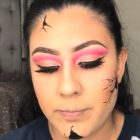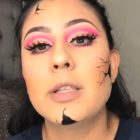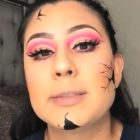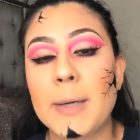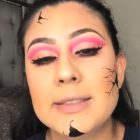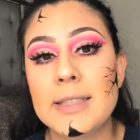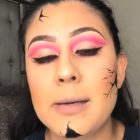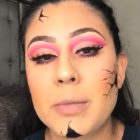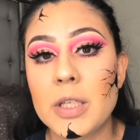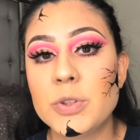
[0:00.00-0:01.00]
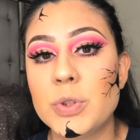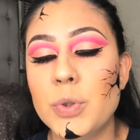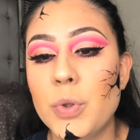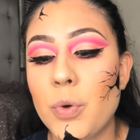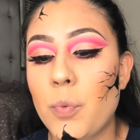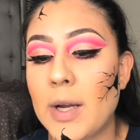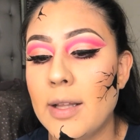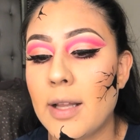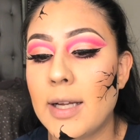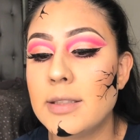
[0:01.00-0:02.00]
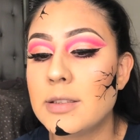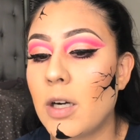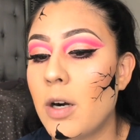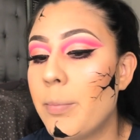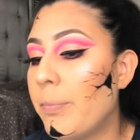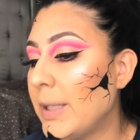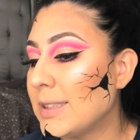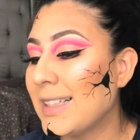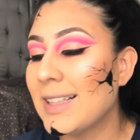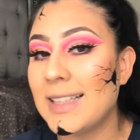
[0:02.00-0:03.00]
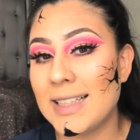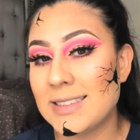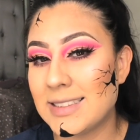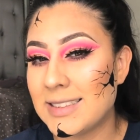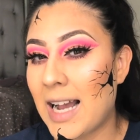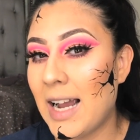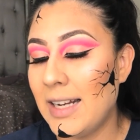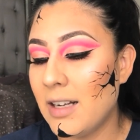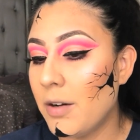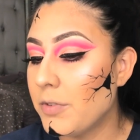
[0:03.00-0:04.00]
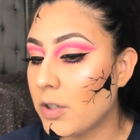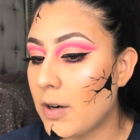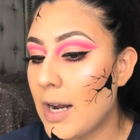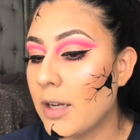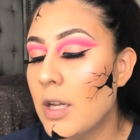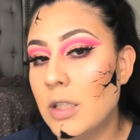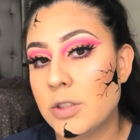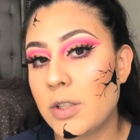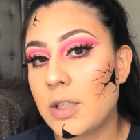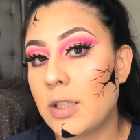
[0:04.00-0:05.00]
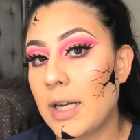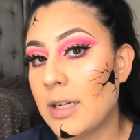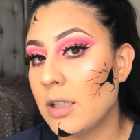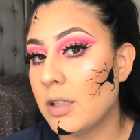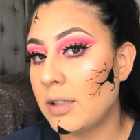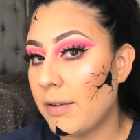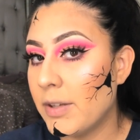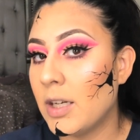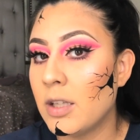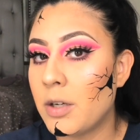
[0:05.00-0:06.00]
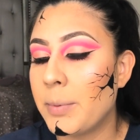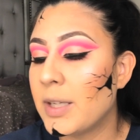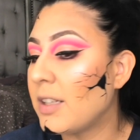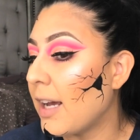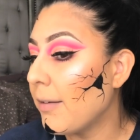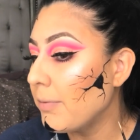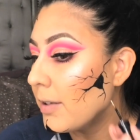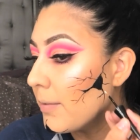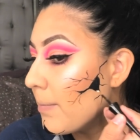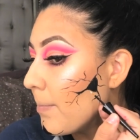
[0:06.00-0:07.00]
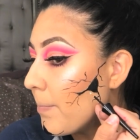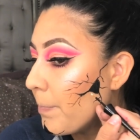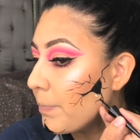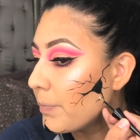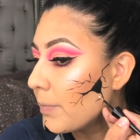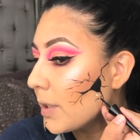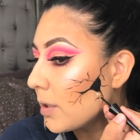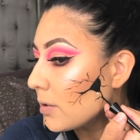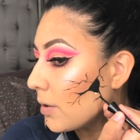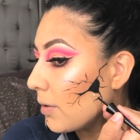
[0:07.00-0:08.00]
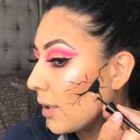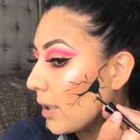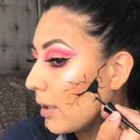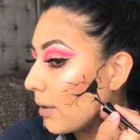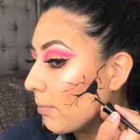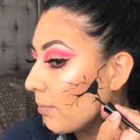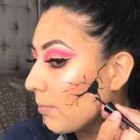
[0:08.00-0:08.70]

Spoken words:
The spots that I'm going to do the white lines are basically inside of the crack, so it could kind of give it a little bit of depth. So like